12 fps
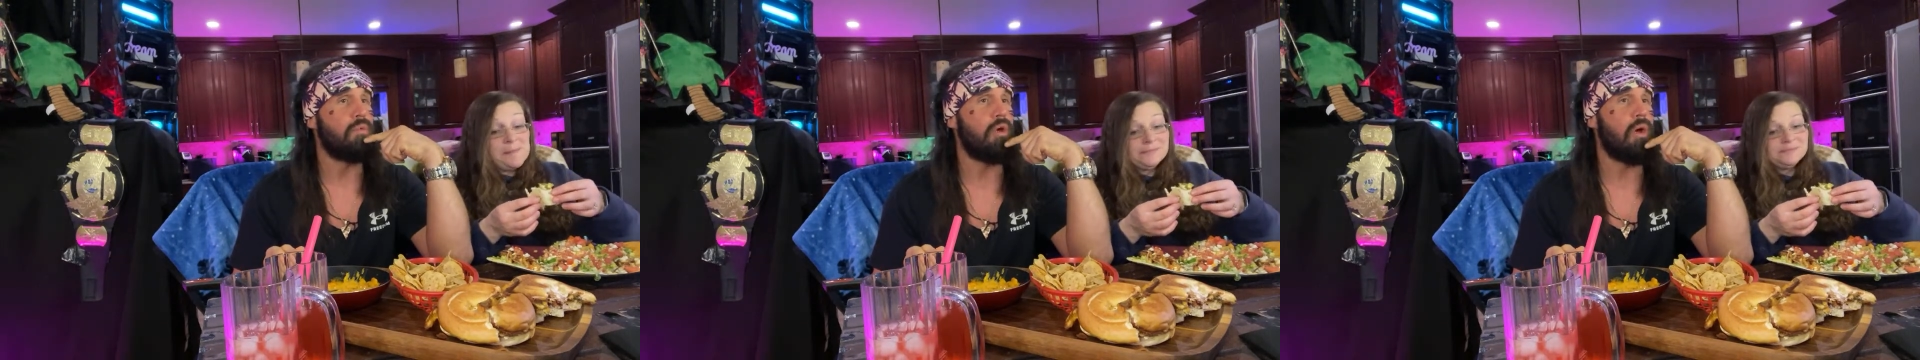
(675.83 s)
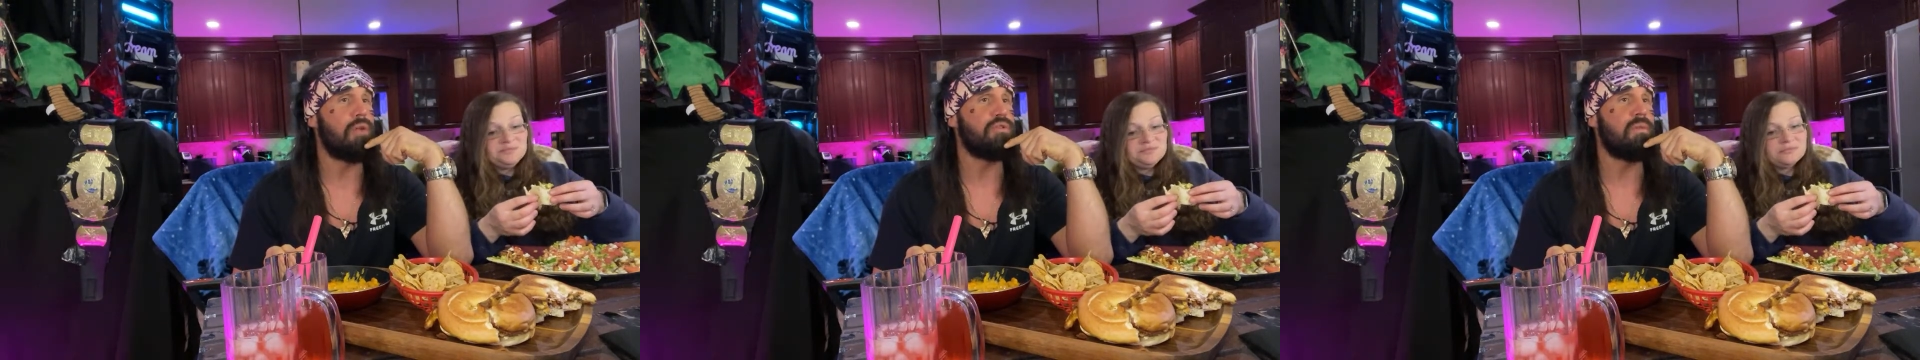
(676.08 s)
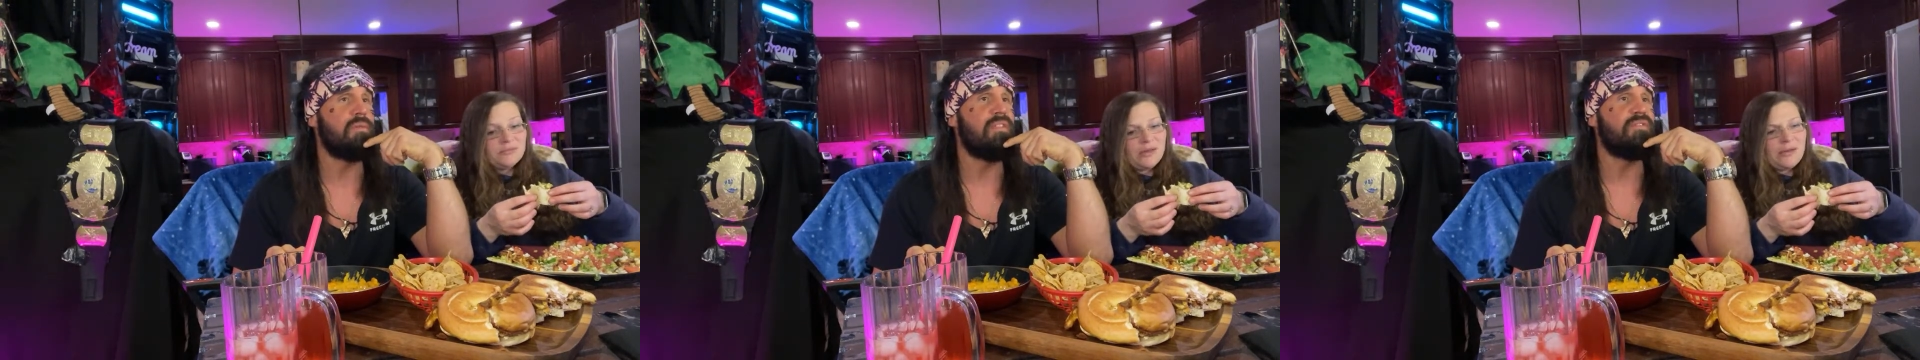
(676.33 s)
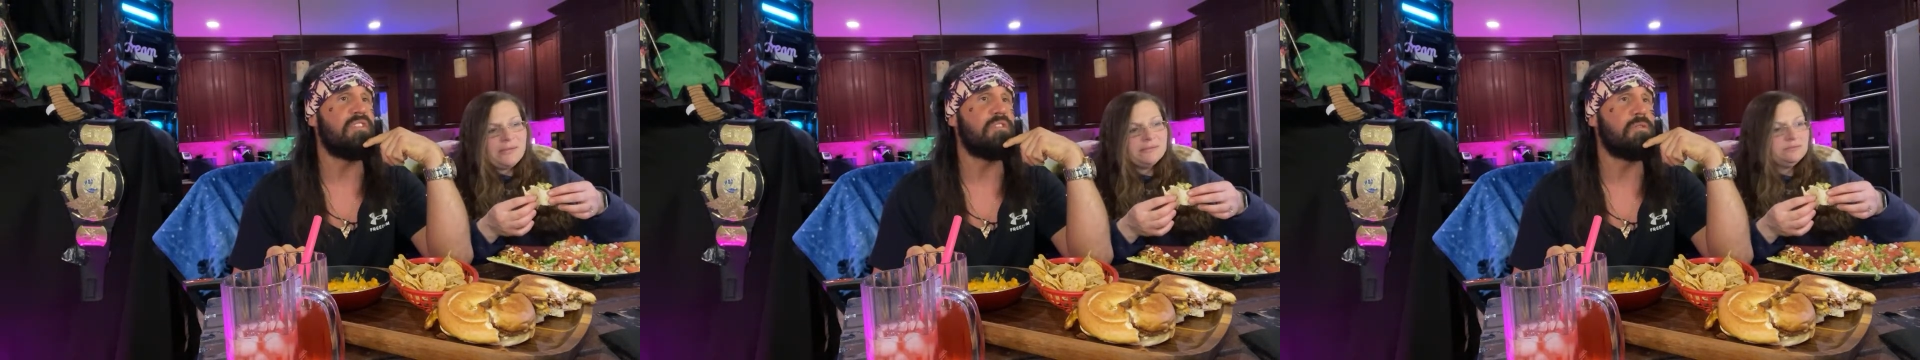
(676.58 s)
Speaker 1: You're
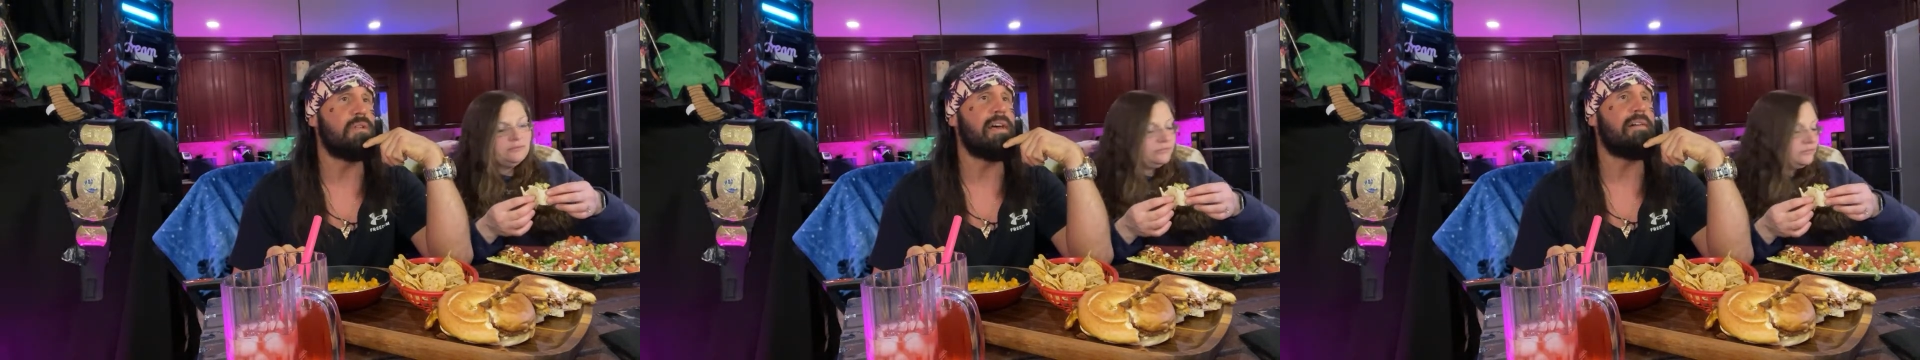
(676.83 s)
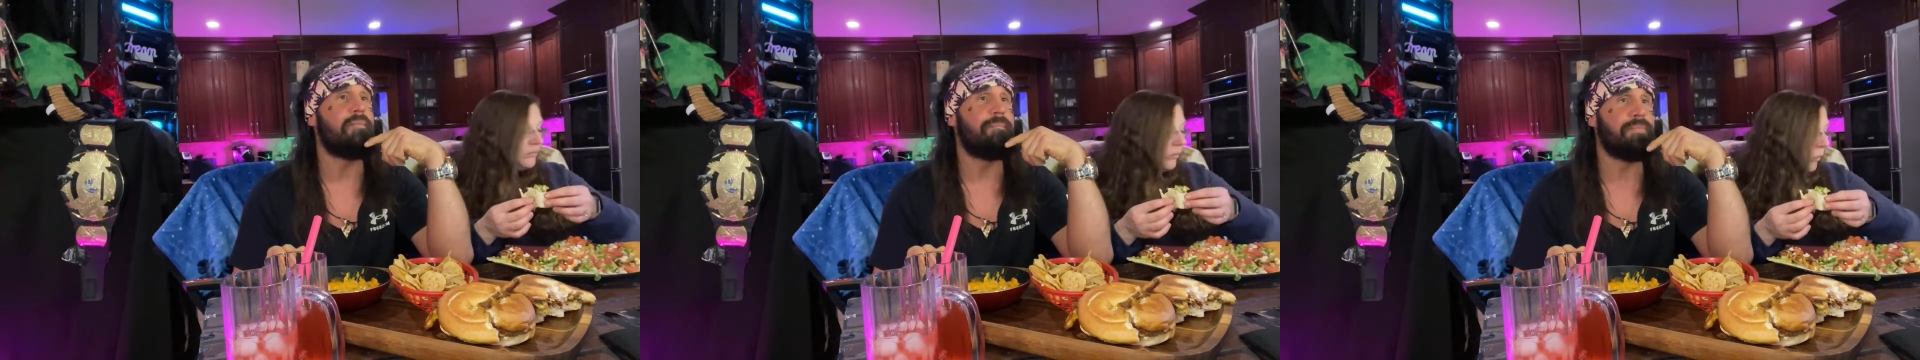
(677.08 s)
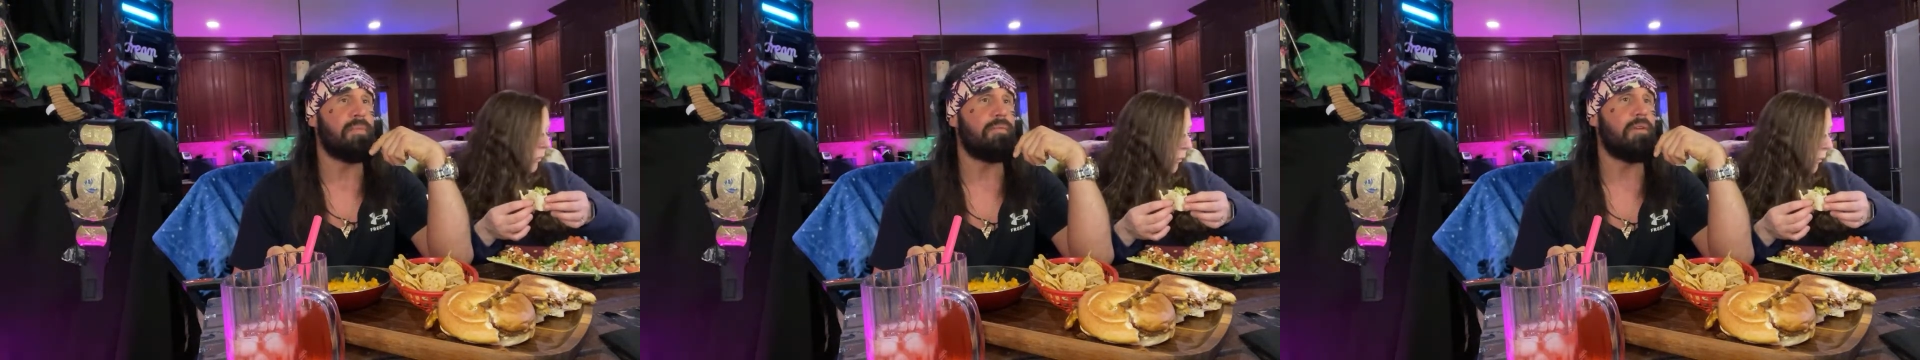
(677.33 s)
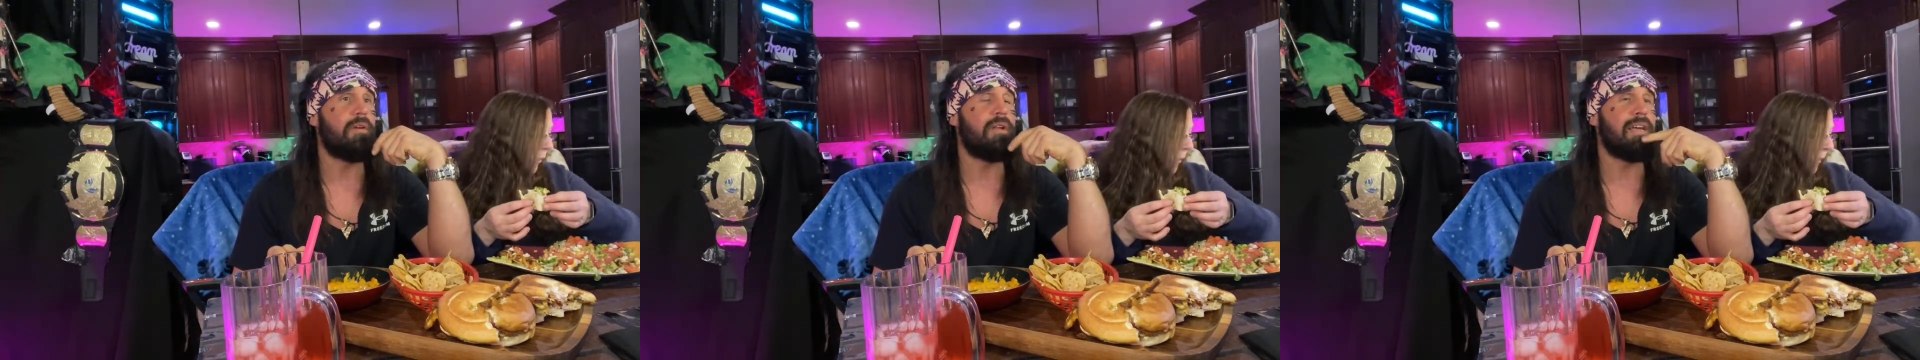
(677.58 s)
152 now?
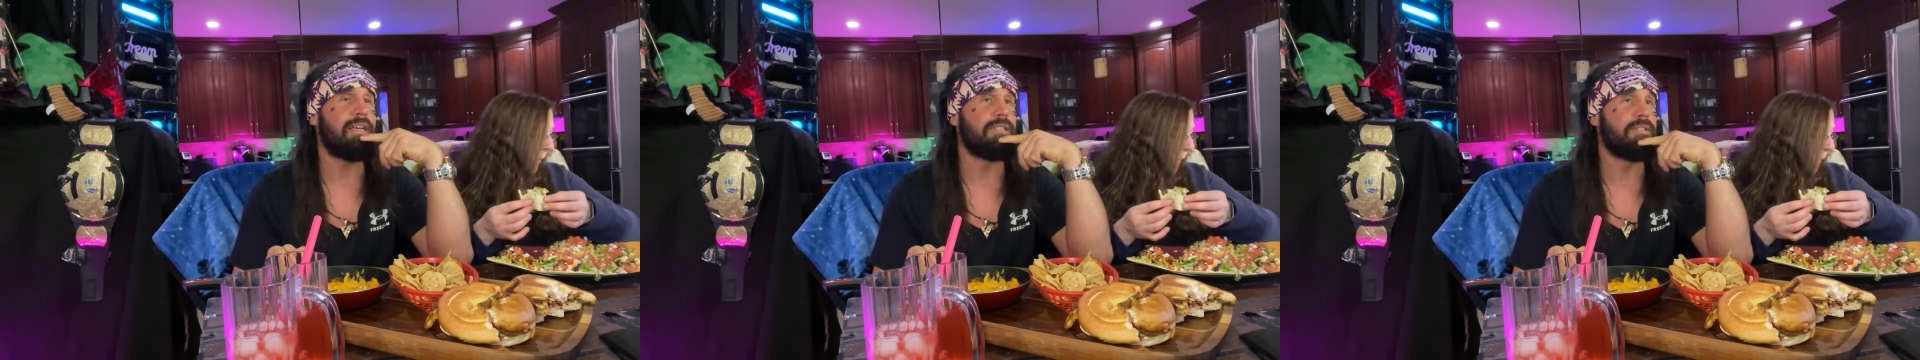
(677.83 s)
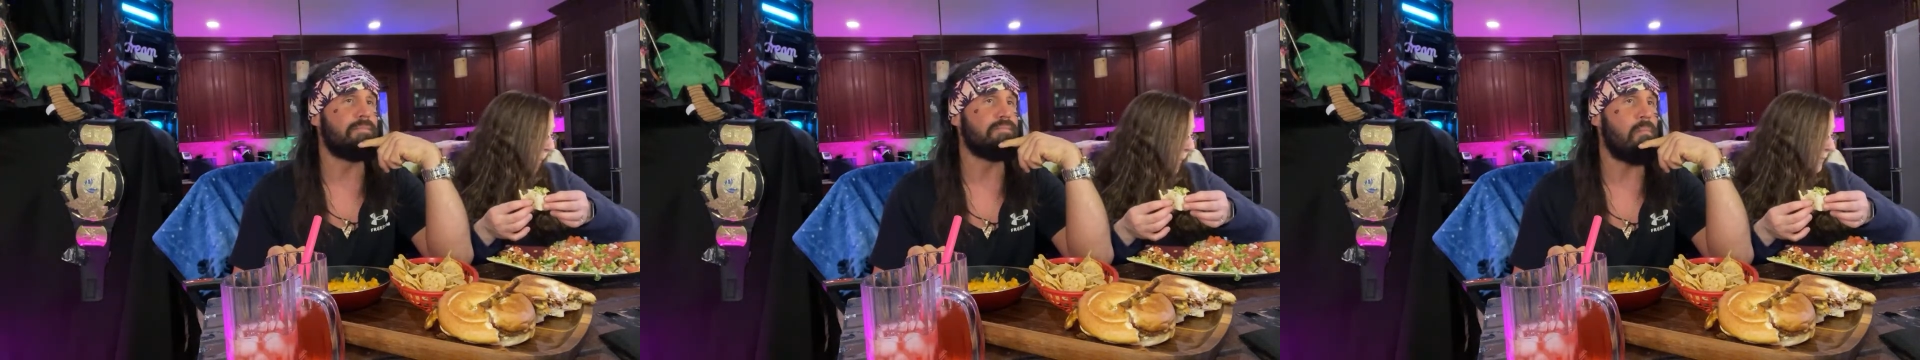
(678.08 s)
Very nice.